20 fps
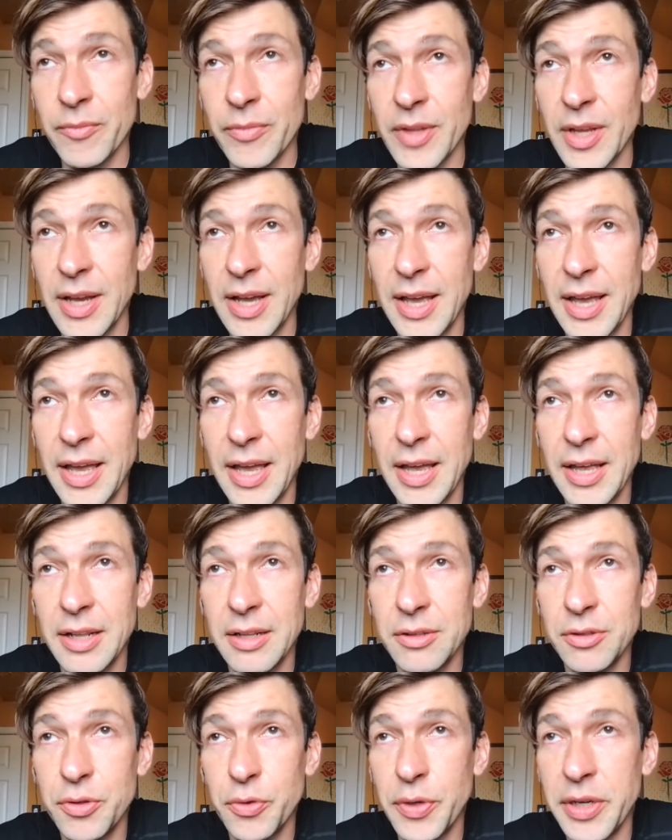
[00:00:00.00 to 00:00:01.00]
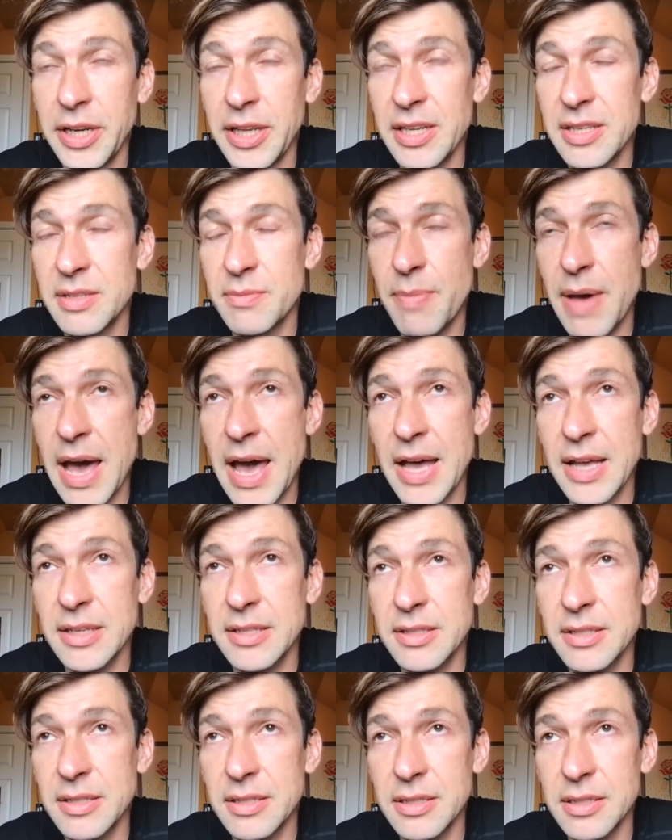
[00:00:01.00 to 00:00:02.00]
and doing his
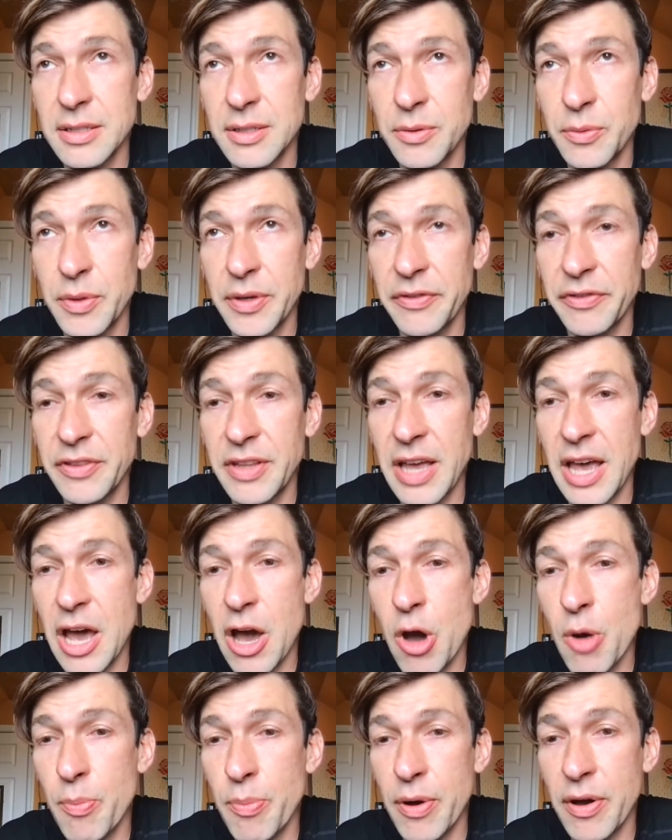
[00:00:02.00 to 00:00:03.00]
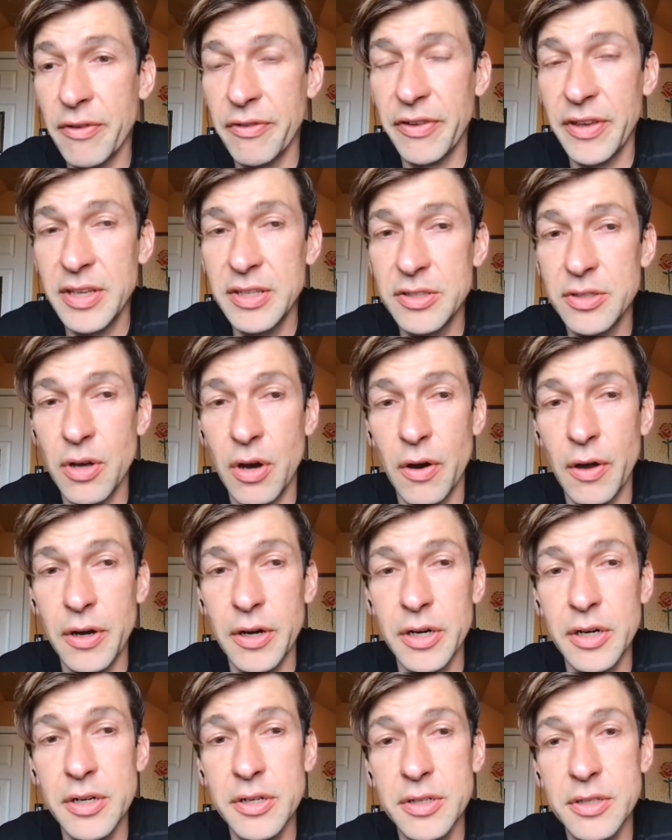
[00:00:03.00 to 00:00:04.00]
best with the help of his
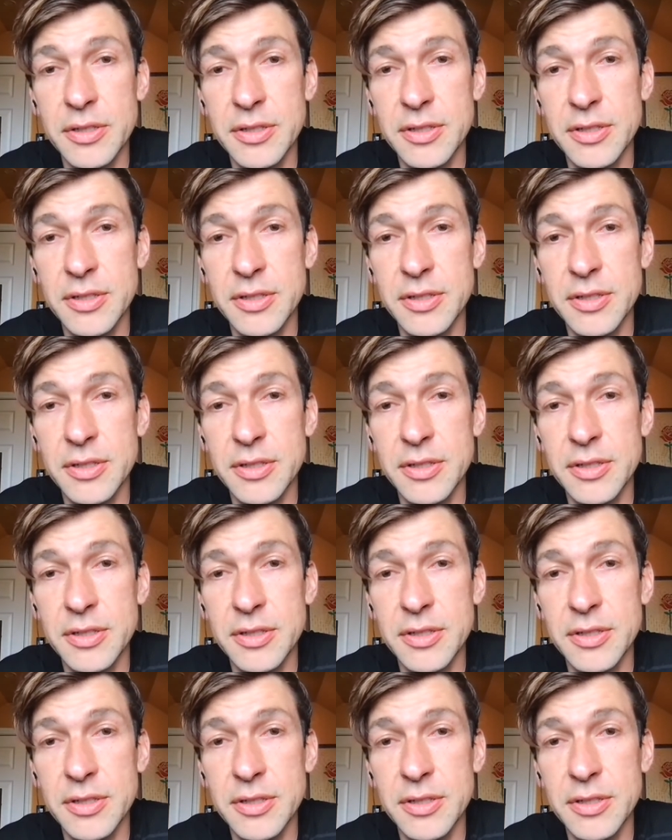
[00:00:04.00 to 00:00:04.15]
daughters.